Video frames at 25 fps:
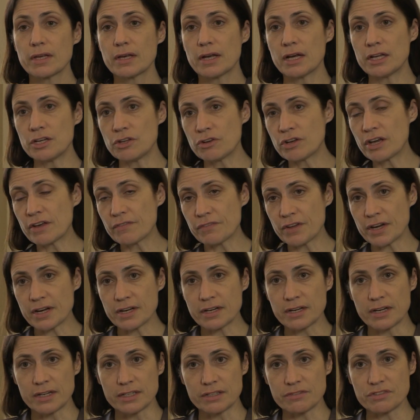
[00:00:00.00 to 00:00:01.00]
And you get
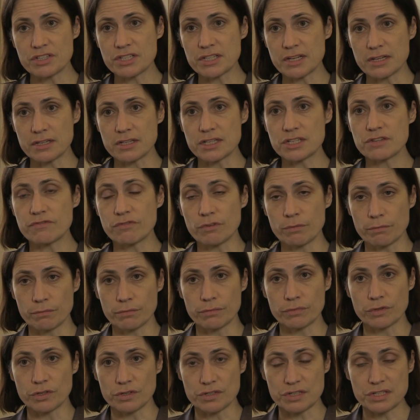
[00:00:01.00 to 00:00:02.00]
that kind of sense
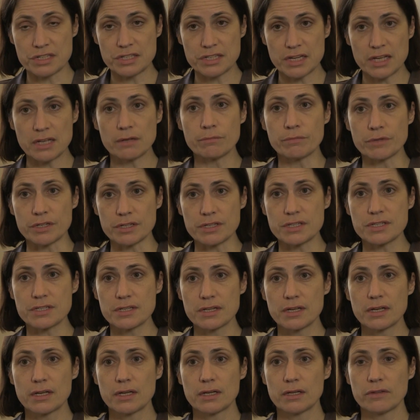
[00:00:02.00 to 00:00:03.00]
from those
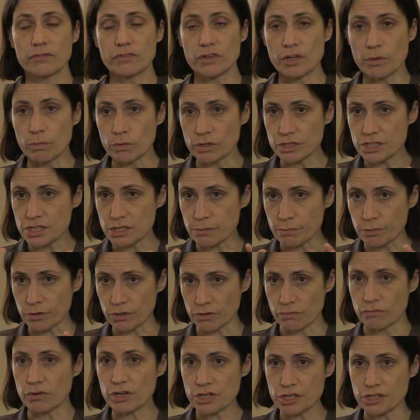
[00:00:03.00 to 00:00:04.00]
statements that he wants to
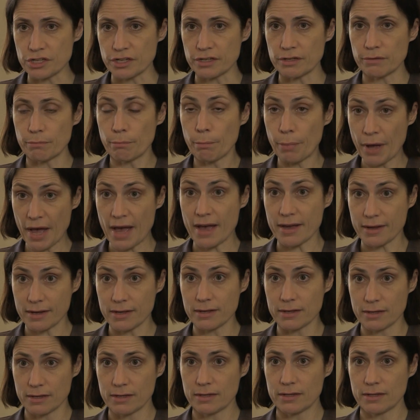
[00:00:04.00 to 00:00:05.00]
put Russia
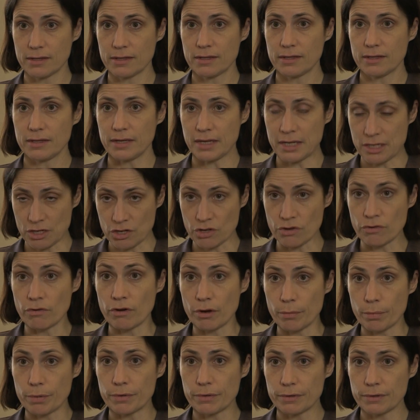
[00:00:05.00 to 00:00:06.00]
back in
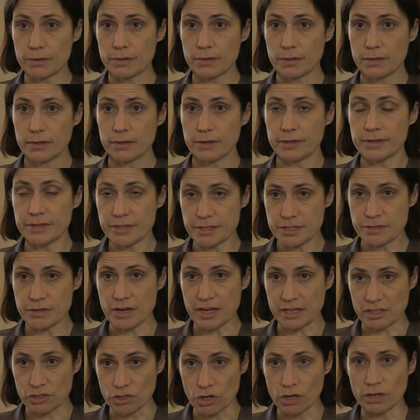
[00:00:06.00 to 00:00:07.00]
Europe, and is
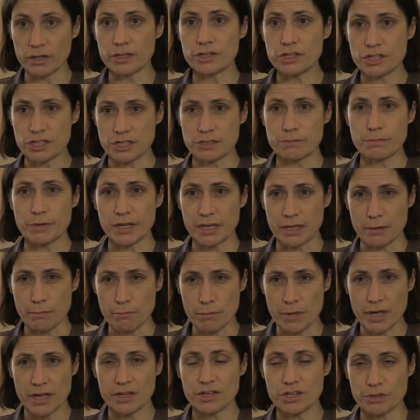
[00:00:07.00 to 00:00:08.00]
acknowledged as being a
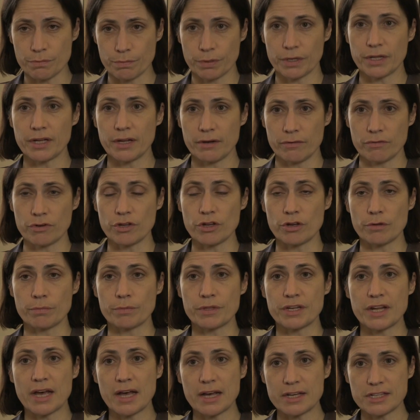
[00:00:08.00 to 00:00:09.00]
major player in Europe
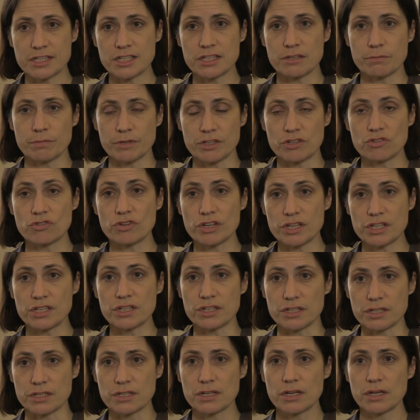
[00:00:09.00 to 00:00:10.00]
that has to be
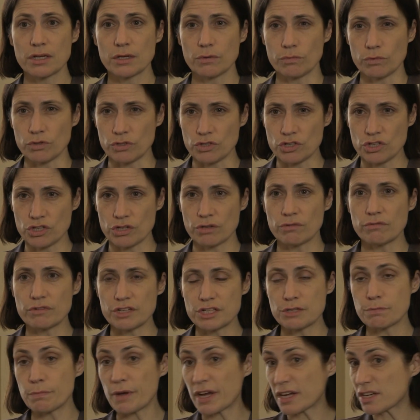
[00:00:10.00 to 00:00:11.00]
treated with due
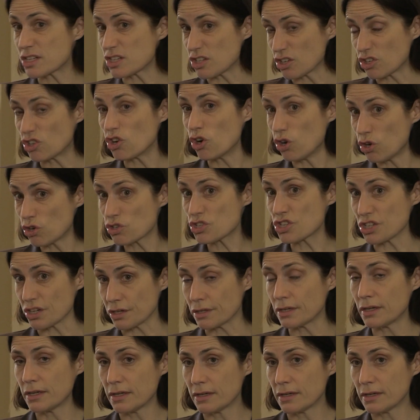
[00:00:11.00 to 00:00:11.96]
respect and caution,